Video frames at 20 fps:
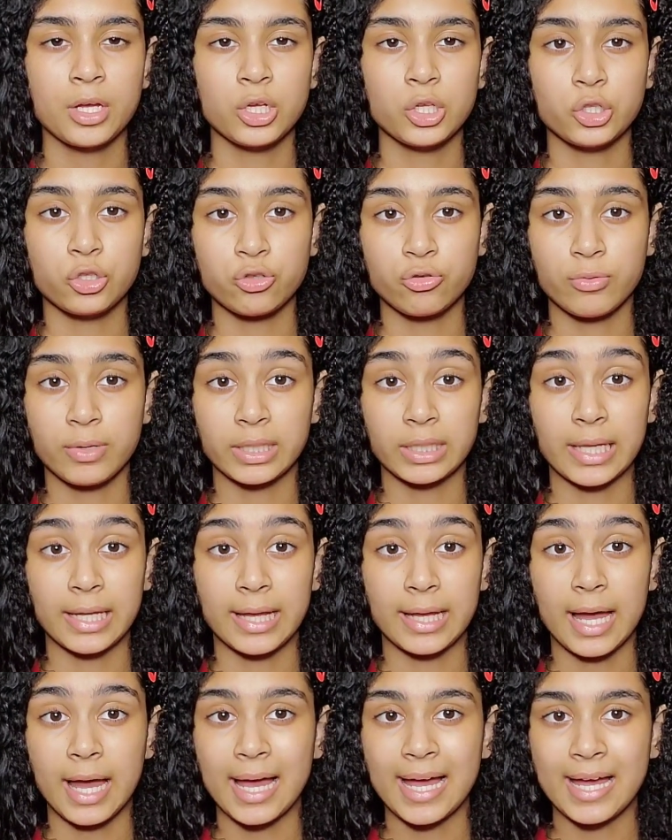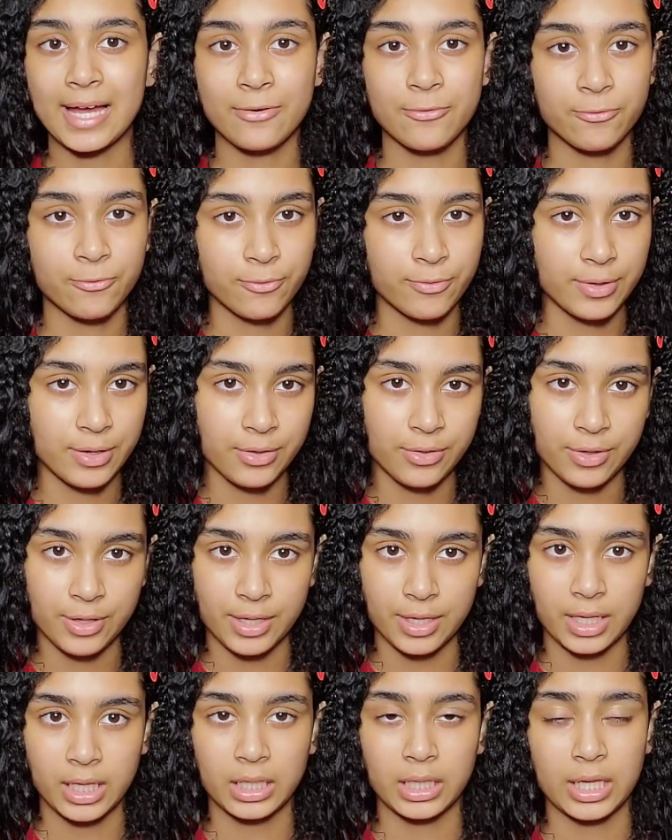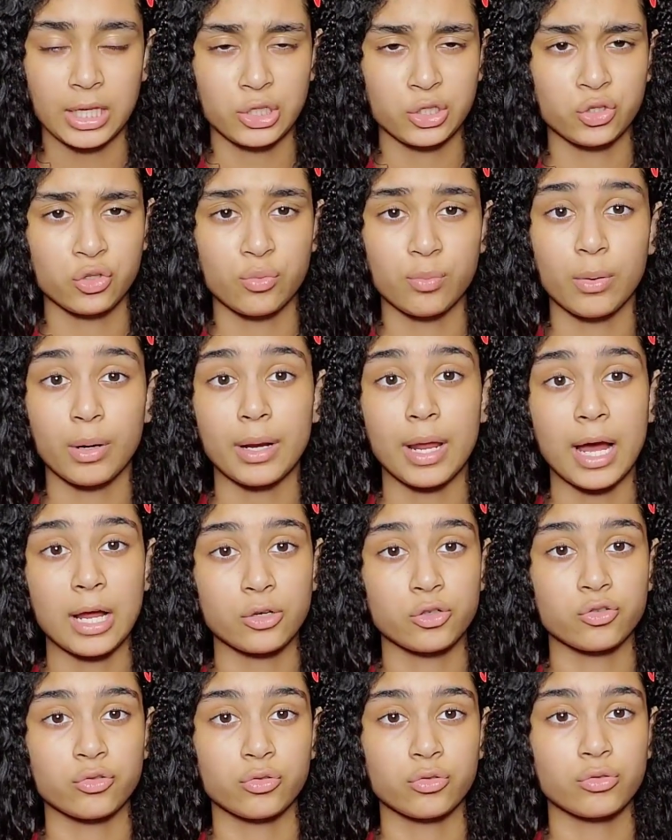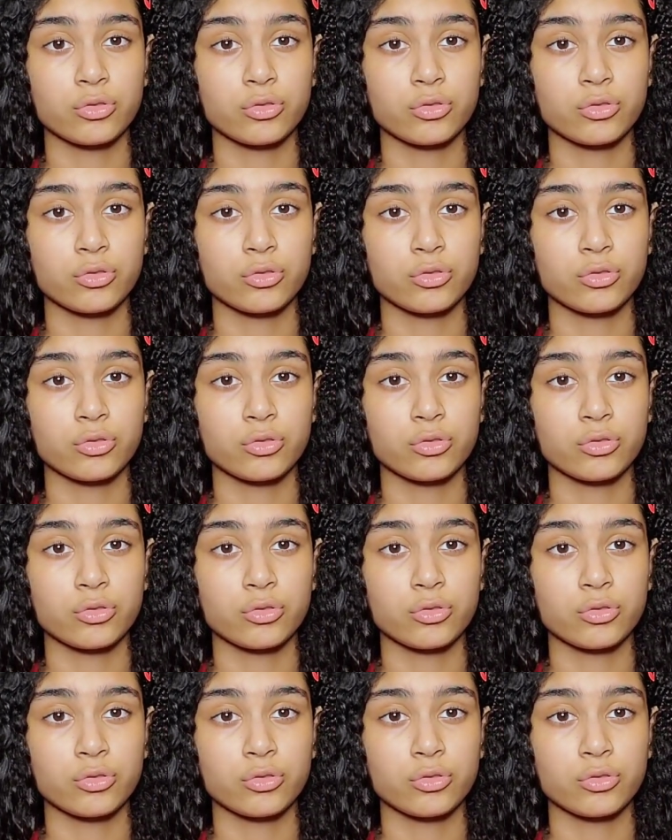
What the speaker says: doing like everything like supernatural.